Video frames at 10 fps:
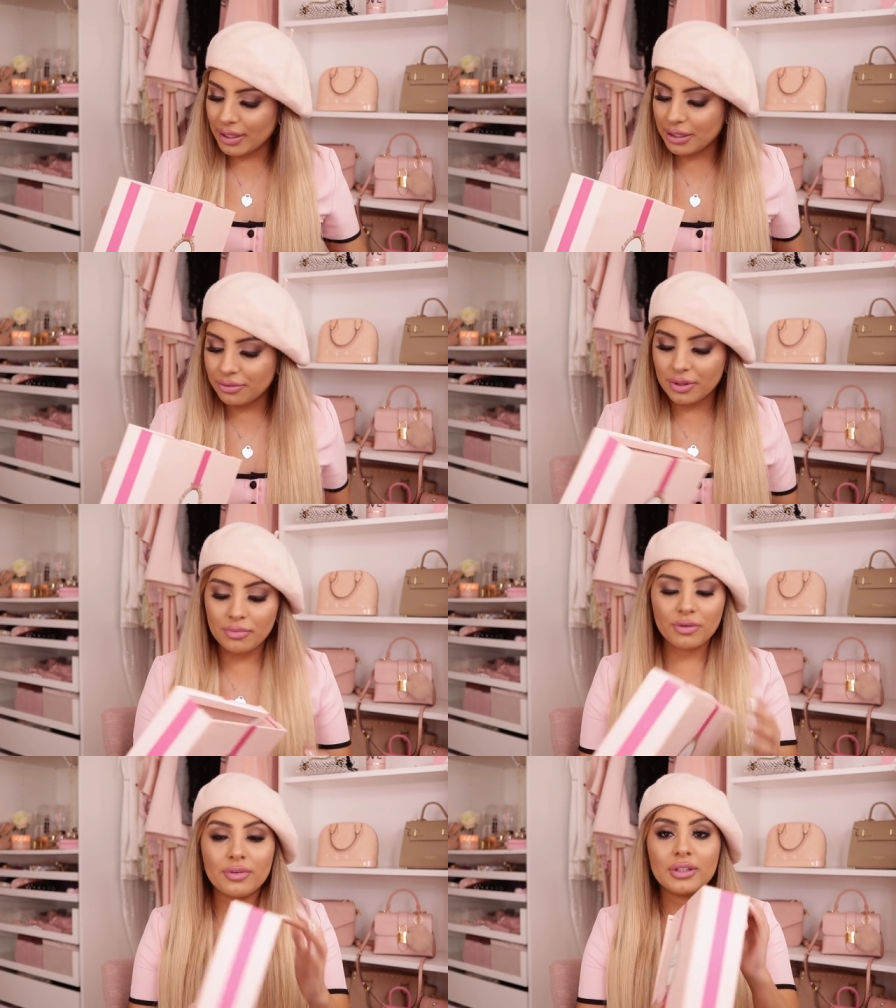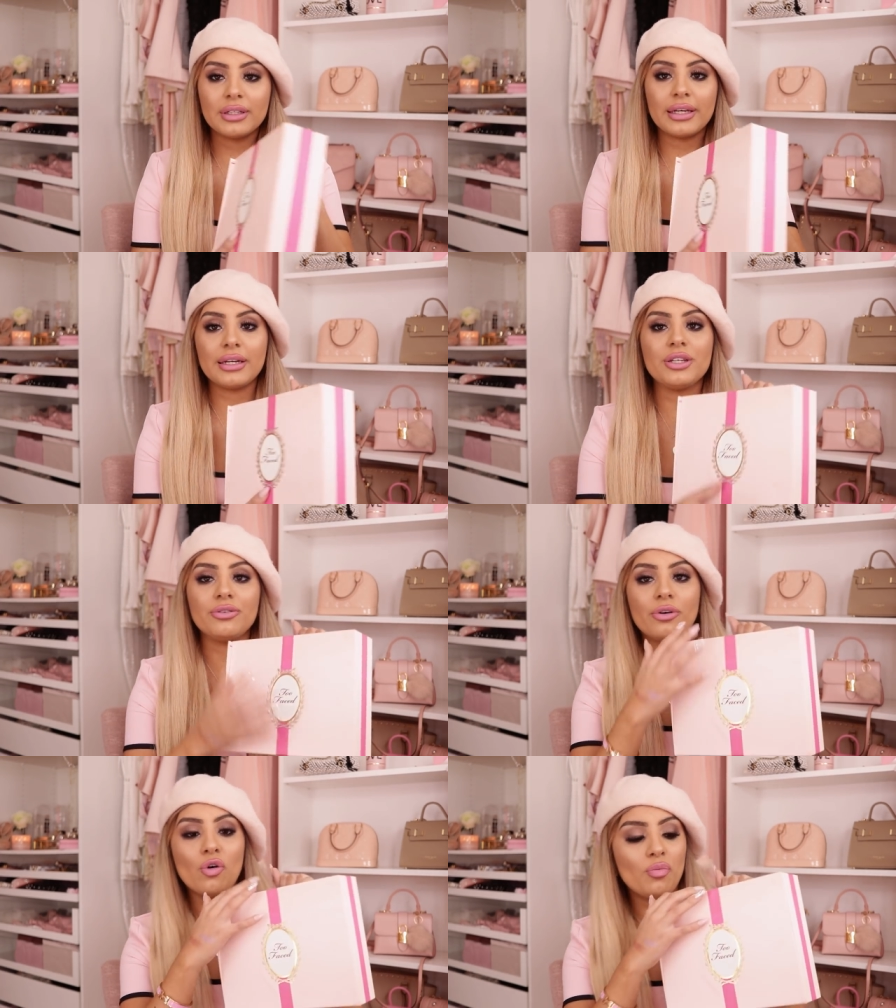but you remove the lid and
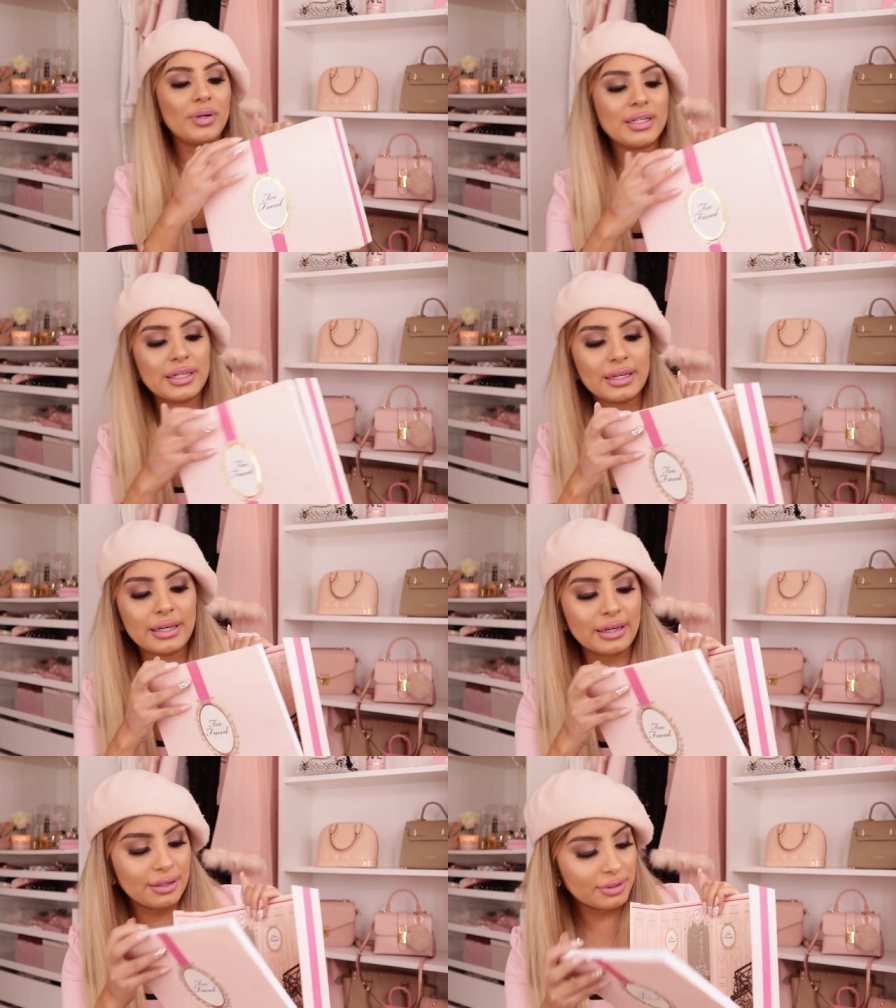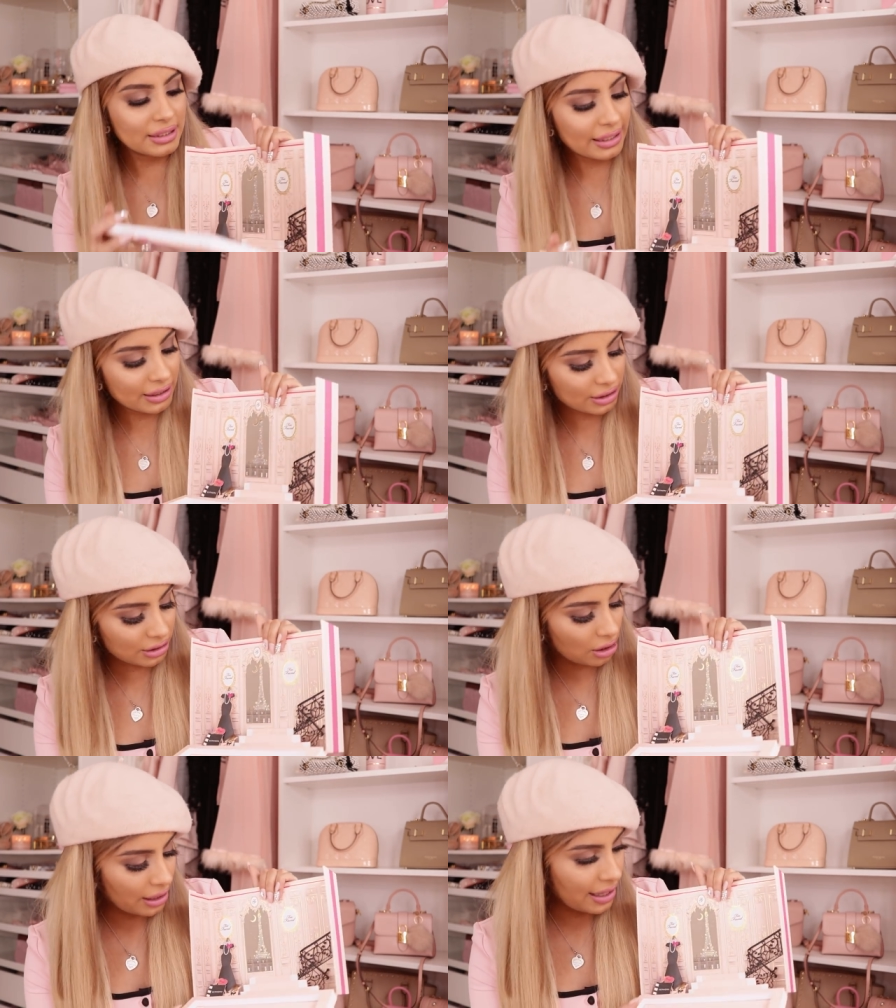you opened it and it was like a
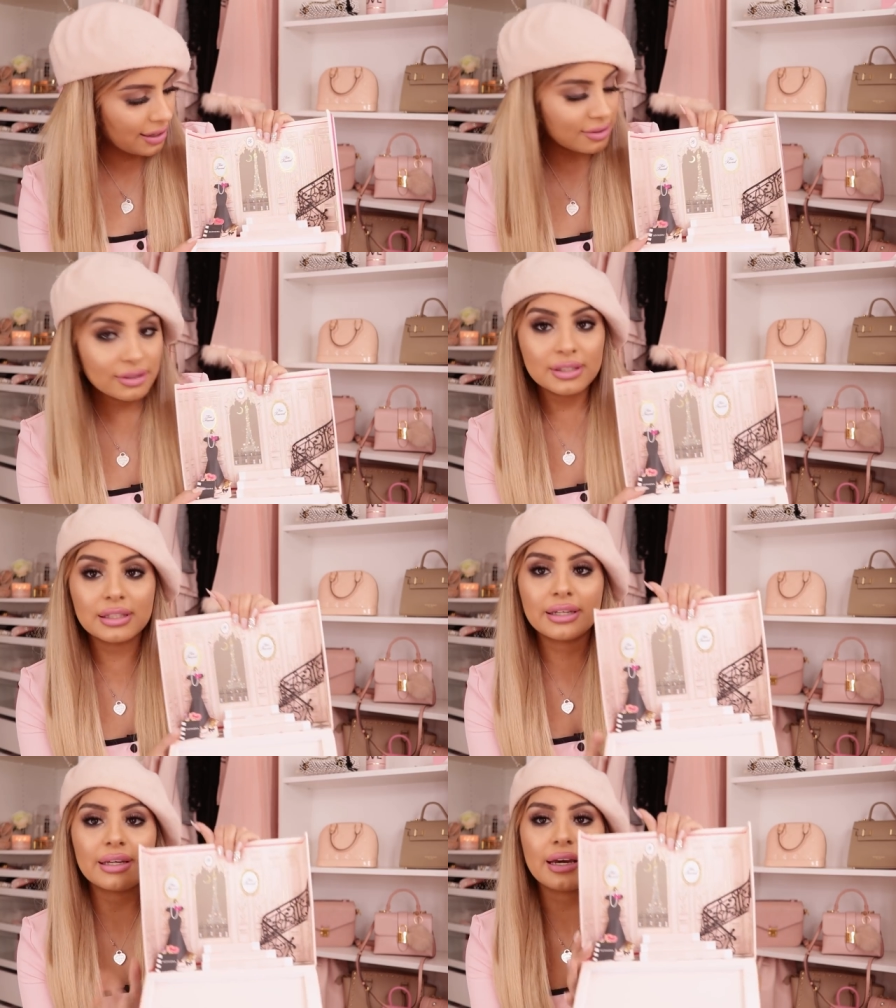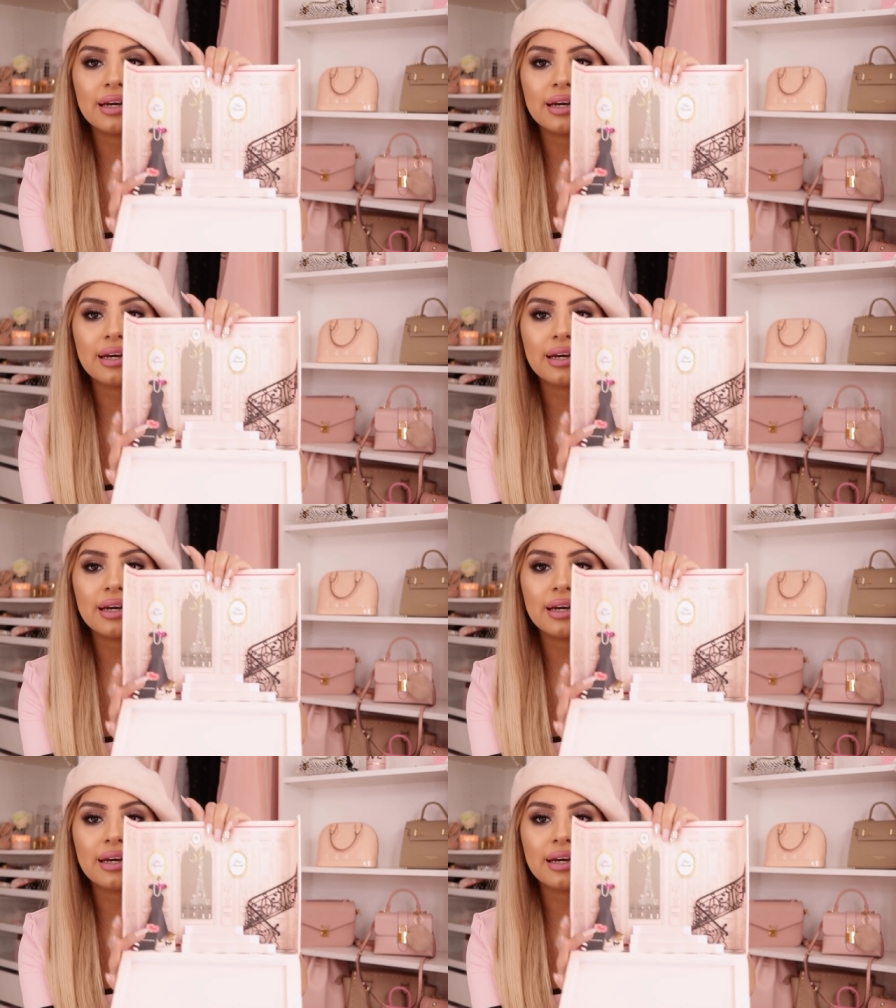dollhouse like it